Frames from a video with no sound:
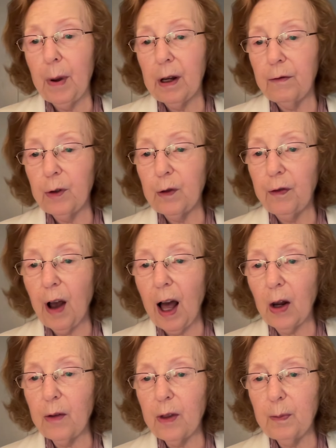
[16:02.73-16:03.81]
if you
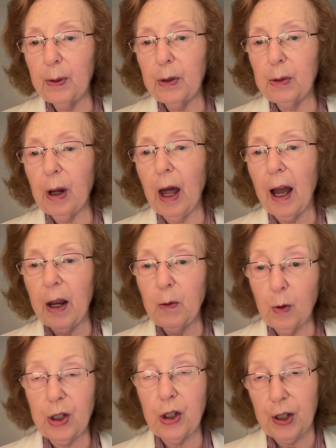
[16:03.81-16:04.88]
follow the blue line,
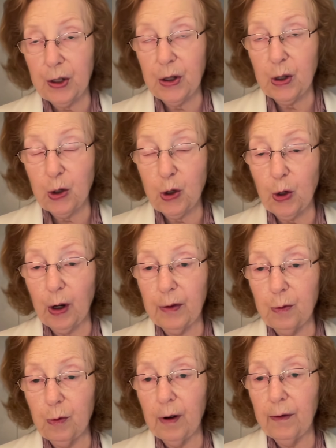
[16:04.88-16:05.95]
which is the Jordan
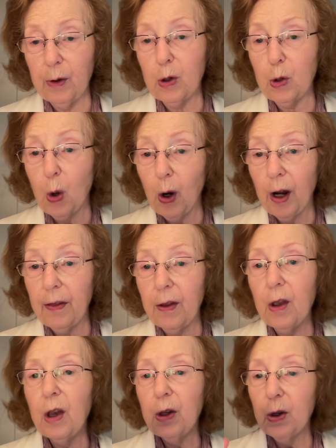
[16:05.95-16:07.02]
River north,
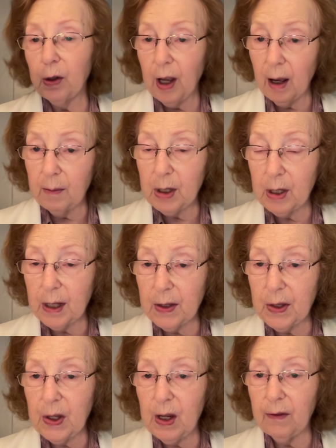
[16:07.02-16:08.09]
you'll come to the
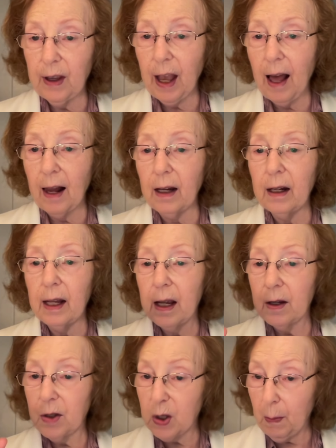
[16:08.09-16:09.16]
Sea of Galilee, a
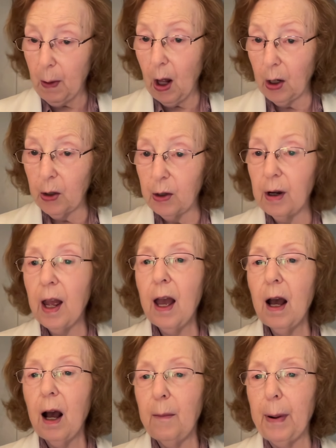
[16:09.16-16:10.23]
smaller
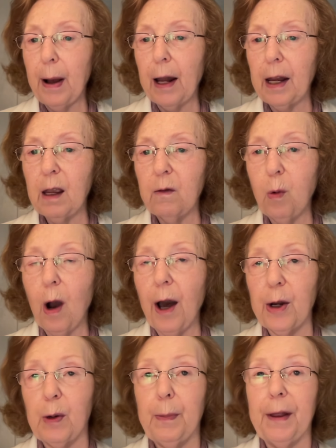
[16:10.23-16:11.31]
body of
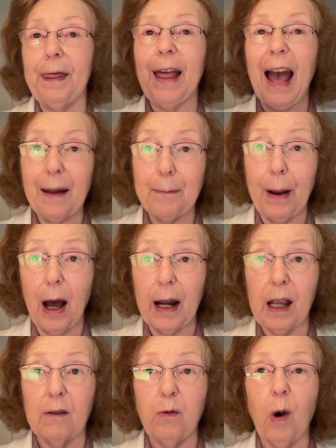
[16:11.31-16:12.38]
water. But that body
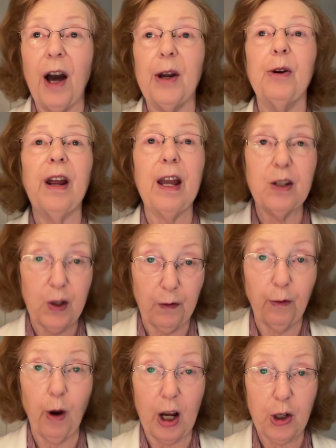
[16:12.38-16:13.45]
of water is
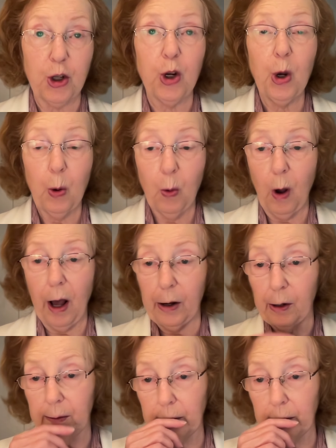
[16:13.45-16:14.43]
fresh water.